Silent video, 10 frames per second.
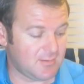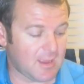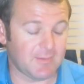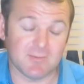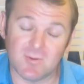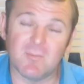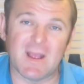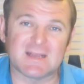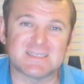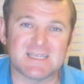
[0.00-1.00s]
We'll go
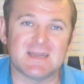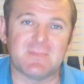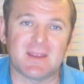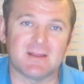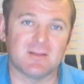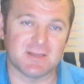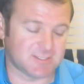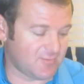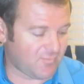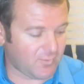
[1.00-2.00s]
back to C to make it a little
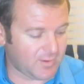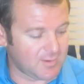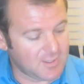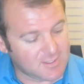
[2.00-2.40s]
easier for you.